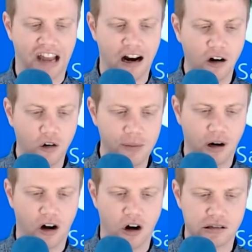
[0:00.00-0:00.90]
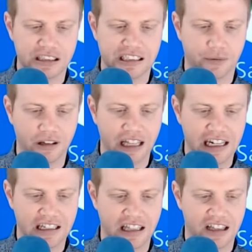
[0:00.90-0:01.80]
Aaron Greenberg also said
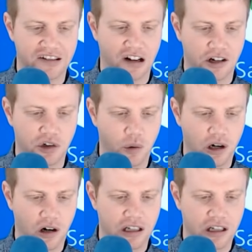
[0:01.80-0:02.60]
related to this on Twitter.